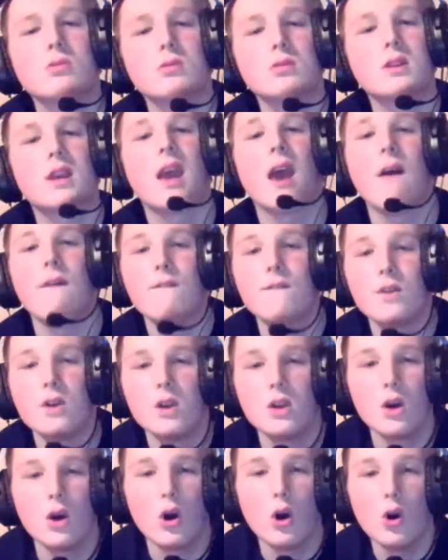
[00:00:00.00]
Kevin
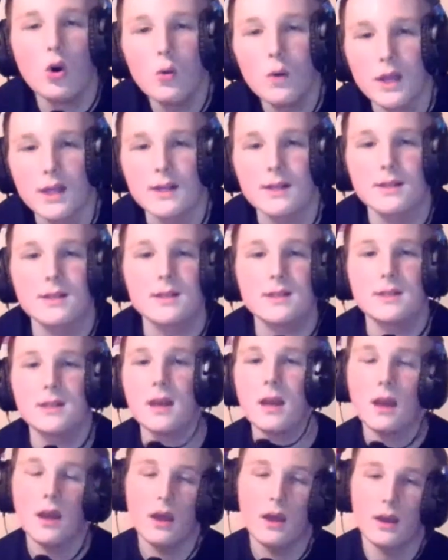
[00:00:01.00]
Owens.
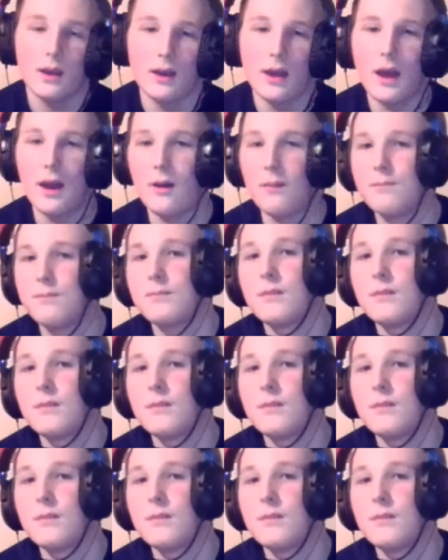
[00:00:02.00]
Now,